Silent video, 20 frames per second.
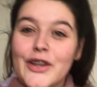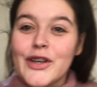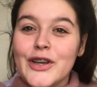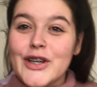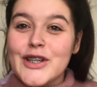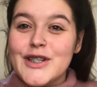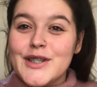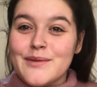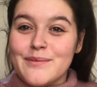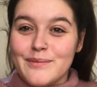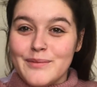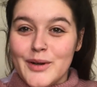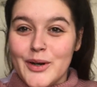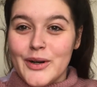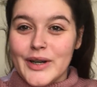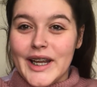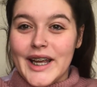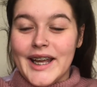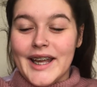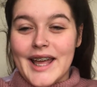Good
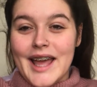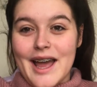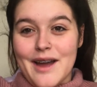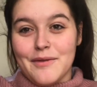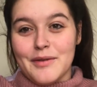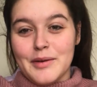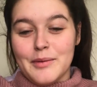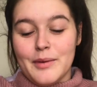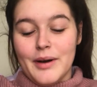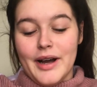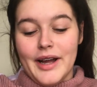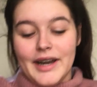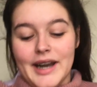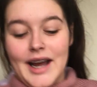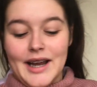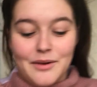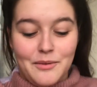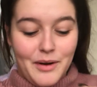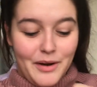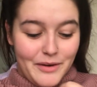morning everyone
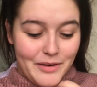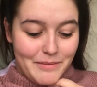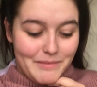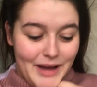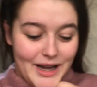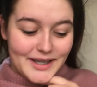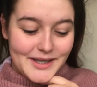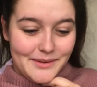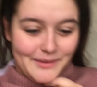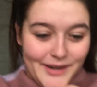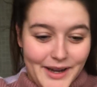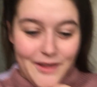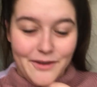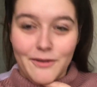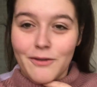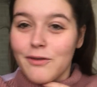and welcome back to another